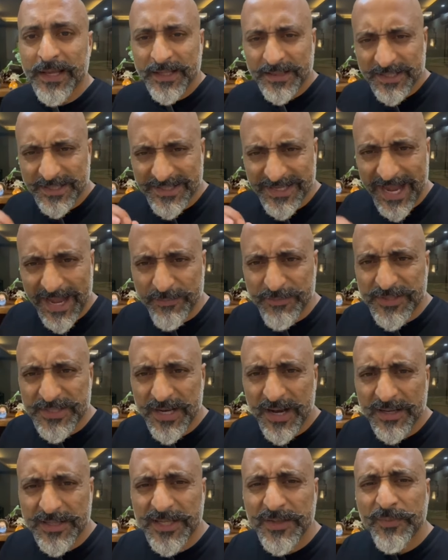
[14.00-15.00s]
The scam
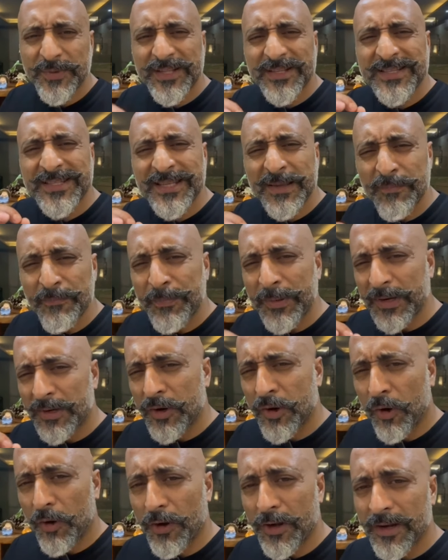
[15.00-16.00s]
started with a simple
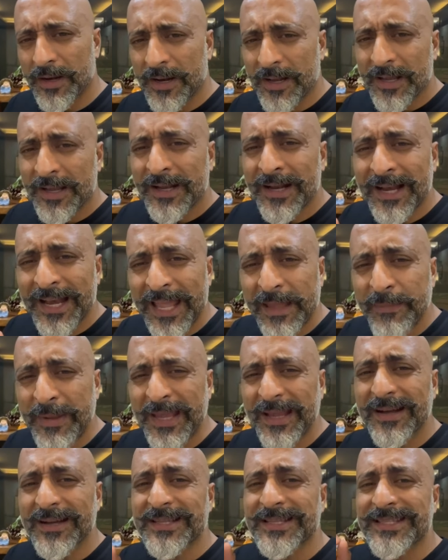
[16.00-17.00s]
call
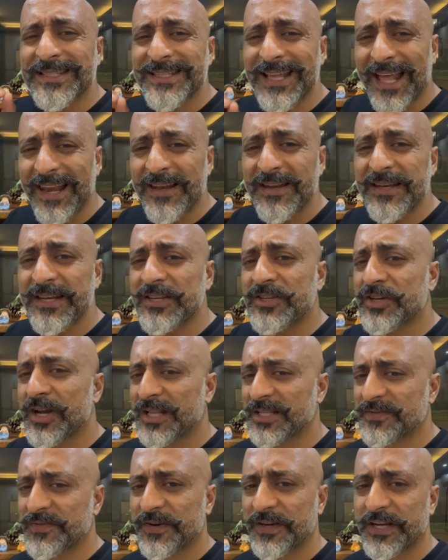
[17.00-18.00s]
claiming a salary
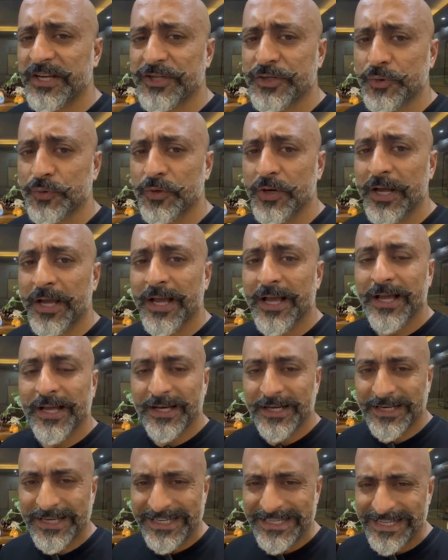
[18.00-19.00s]
transfer issue,
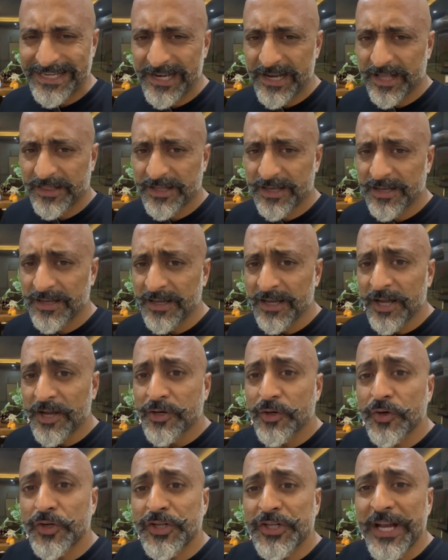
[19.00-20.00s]
leading Lata
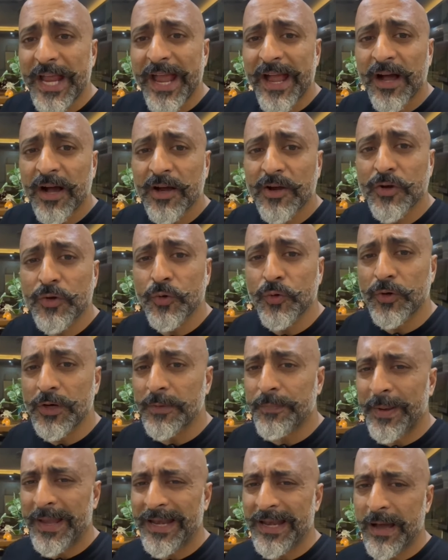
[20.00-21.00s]
to share her
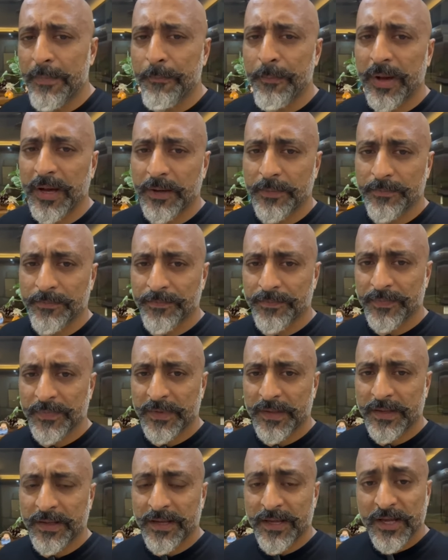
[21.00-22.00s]
Google Pay number.
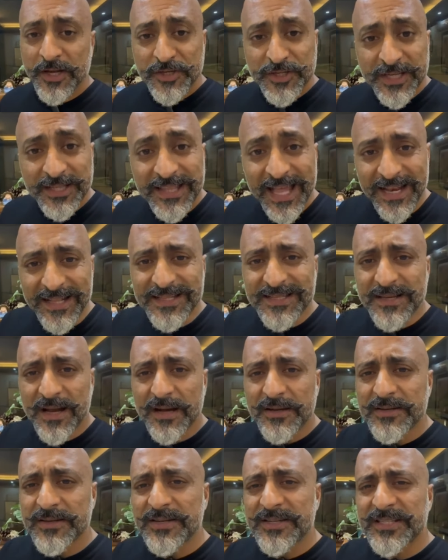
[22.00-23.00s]
She then
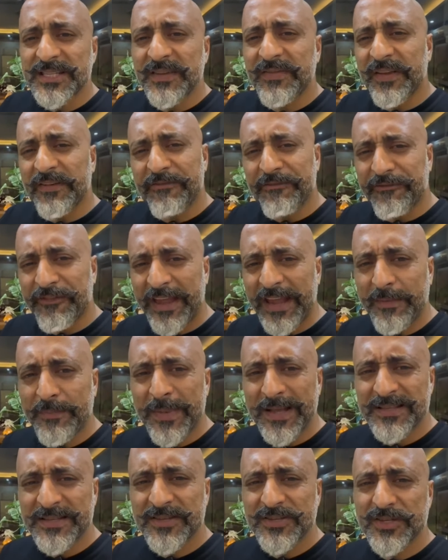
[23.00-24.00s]
started receiving fake
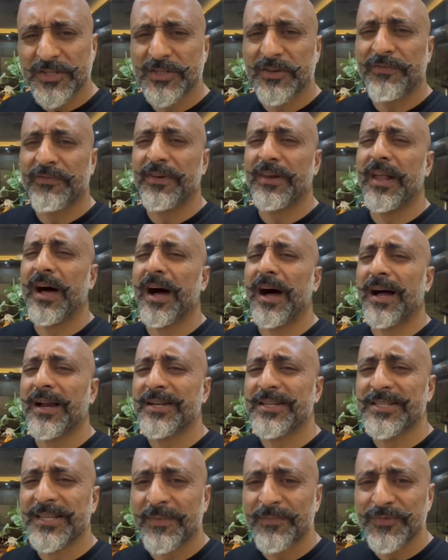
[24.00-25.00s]
messages of
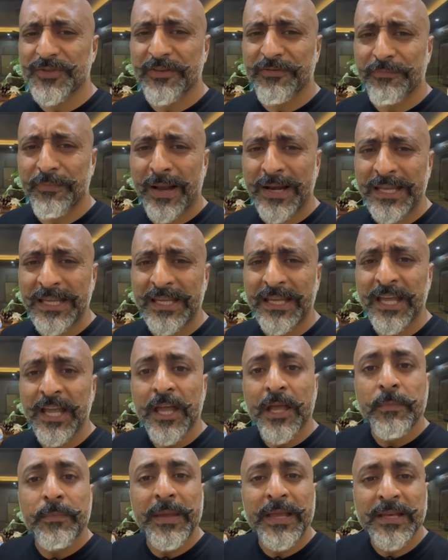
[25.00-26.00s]
large sums of money
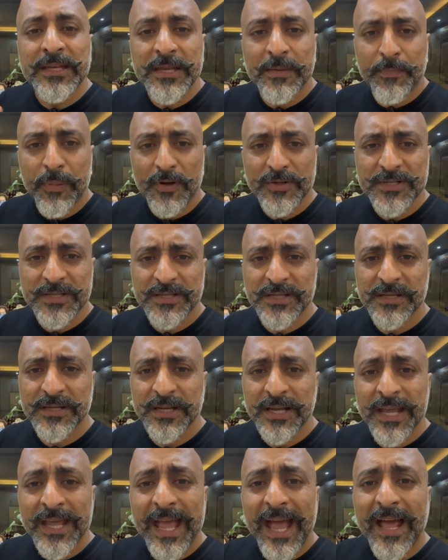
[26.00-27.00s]
being
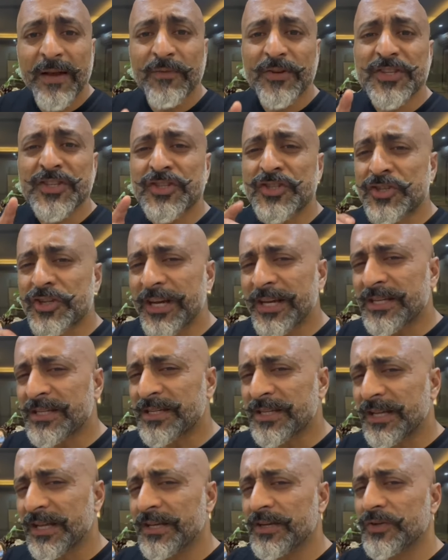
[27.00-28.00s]
deposited and was
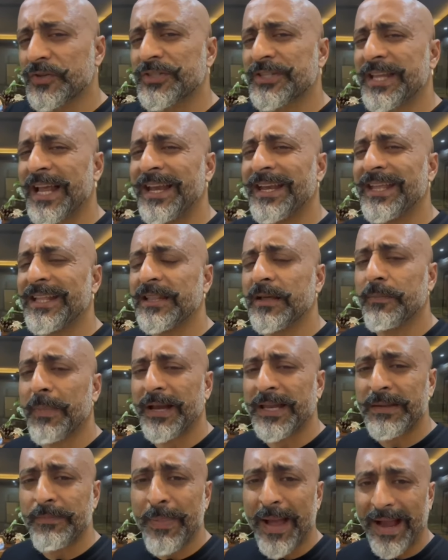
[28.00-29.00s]
tricked into sending the
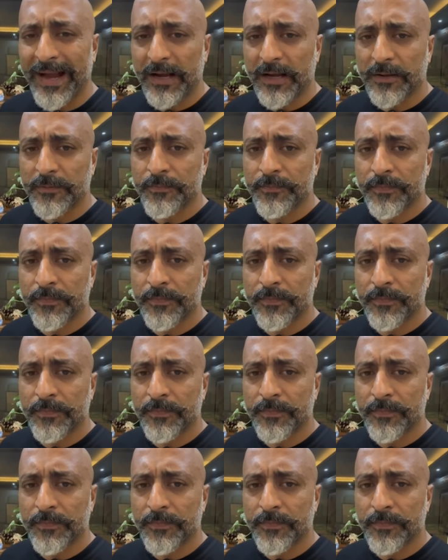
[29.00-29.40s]
money back